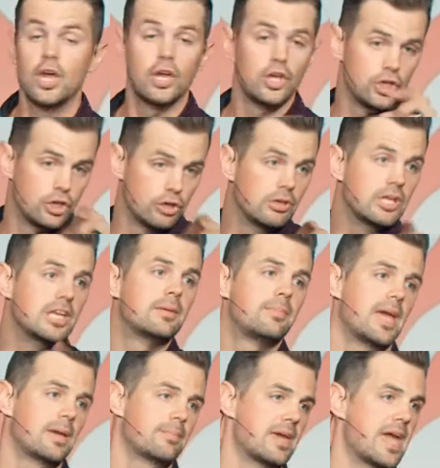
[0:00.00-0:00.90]
You need to
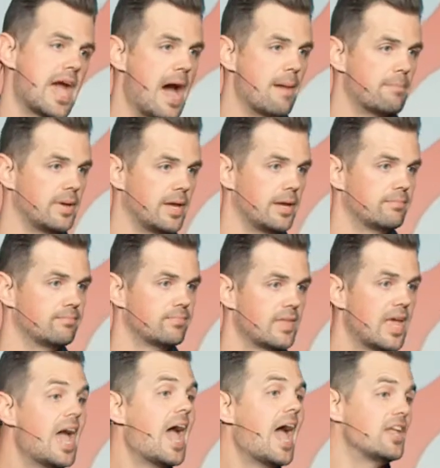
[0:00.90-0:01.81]
make me happy.
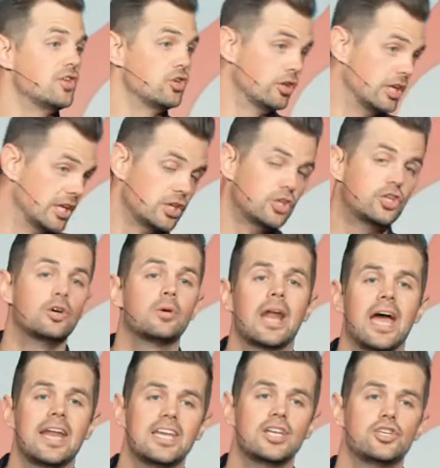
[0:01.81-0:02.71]
And you need to do
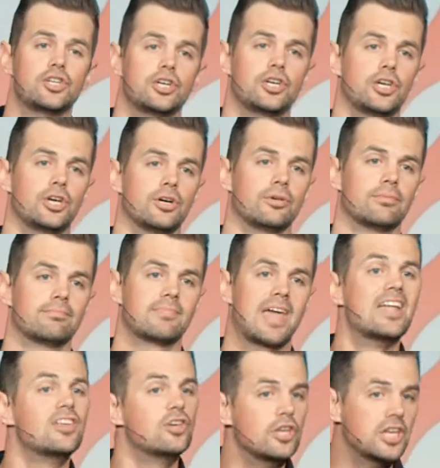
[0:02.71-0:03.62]
what I need you to do.
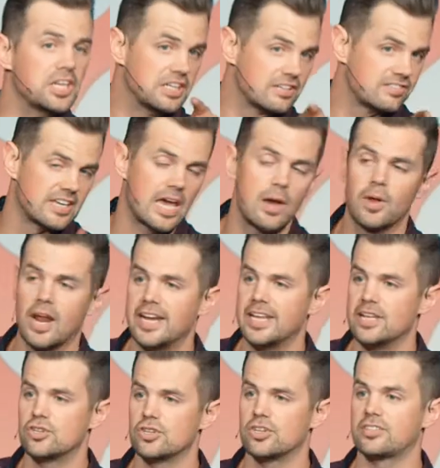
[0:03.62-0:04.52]
And you need to say what I
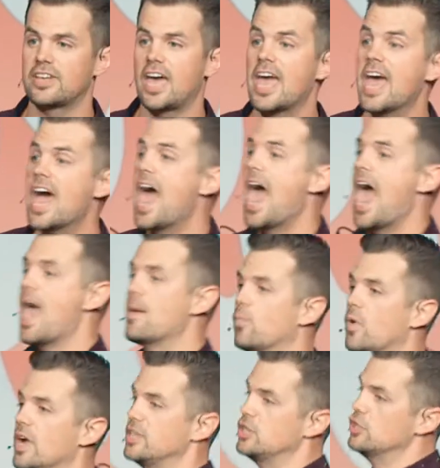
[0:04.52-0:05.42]
need you to say. And when